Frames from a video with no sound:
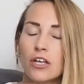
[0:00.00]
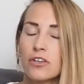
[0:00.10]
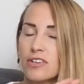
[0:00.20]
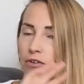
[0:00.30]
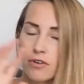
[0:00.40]

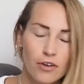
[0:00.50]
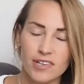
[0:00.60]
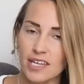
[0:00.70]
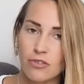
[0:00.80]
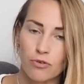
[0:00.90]
and so no
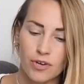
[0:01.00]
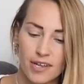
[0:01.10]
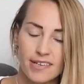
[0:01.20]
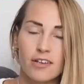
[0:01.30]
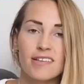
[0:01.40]

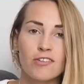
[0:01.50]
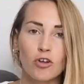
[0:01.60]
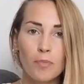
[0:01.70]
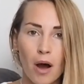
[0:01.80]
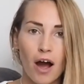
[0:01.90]
see-throughness,
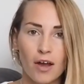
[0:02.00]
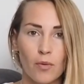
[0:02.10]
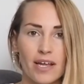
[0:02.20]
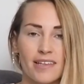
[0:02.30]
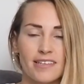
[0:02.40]
super
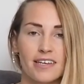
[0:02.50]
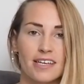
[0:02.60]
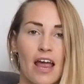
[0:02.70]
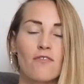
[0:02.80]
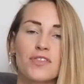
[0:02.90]

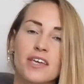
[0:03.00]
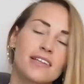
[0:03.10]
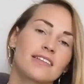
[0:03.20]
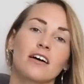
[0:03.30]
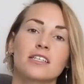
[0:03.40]
high-waisted, everything
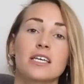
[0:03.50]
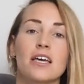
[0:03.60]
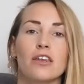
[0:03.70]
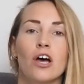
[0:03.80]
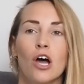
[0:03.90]
sucked
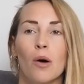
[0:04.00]
in,